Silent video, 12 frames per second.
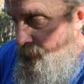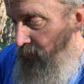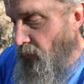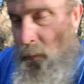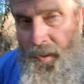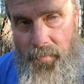to
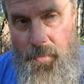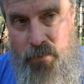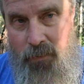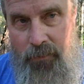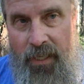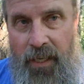go out there
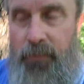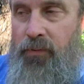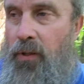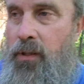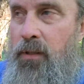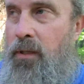sometimes
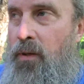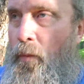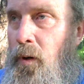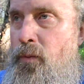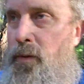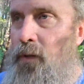and
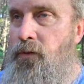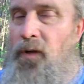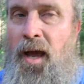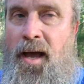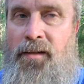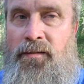work with those
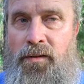guys